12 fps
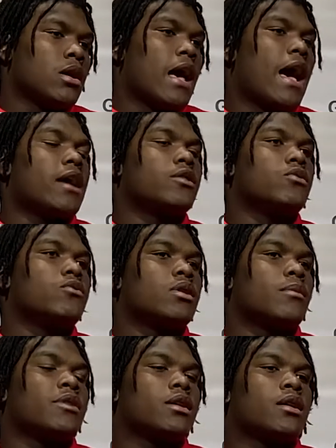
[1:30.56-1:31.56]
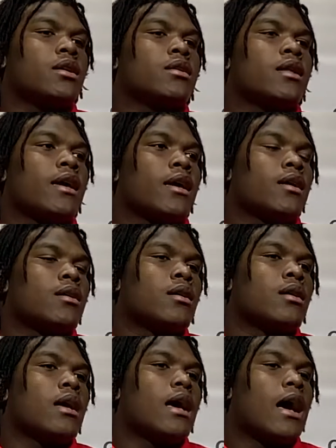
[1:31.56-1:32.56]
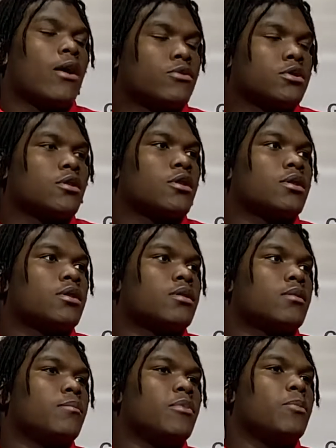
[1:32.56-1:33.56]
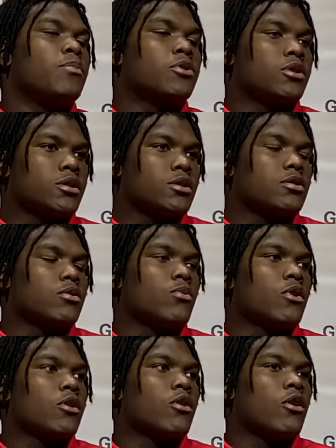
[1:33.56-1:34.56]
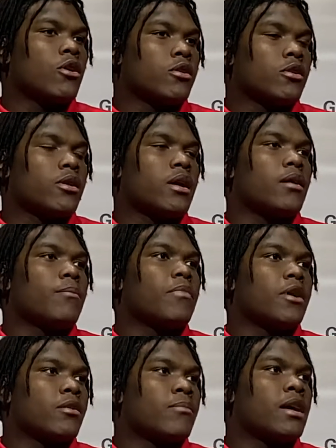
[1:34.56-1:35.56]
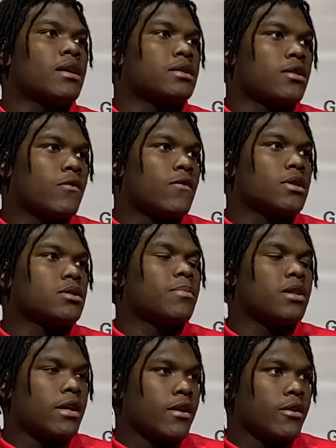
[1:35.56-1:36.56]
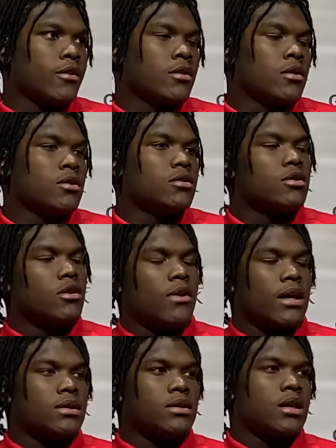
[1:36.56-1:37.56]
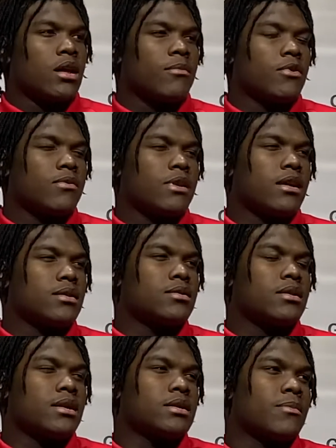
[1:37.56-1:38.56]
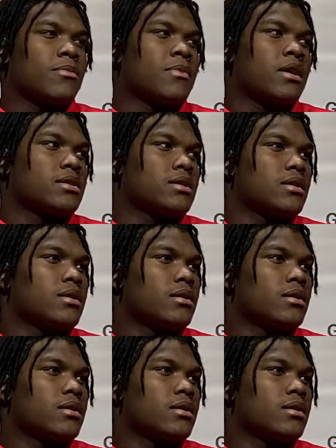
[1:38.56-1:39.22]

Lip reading: I knew coming in that I was gonna be pushed to work harder and better myself as a player. So I just came in with that type of mindset.